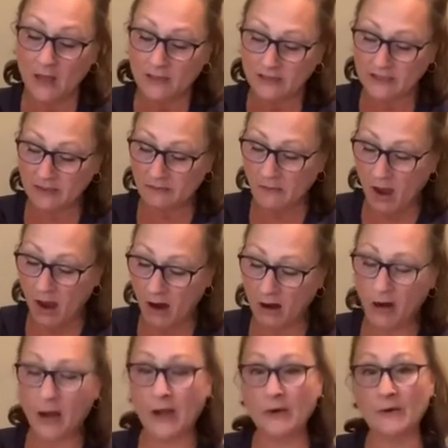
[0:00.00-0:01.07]

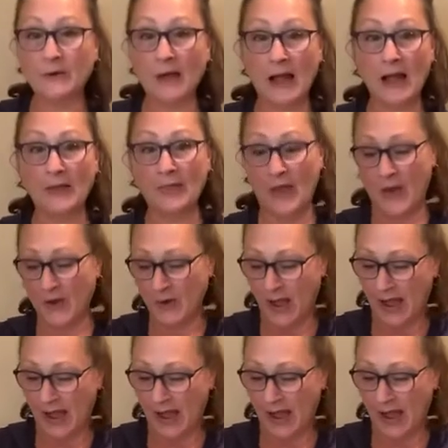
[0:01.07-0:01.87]
Tomorrow, uh, though,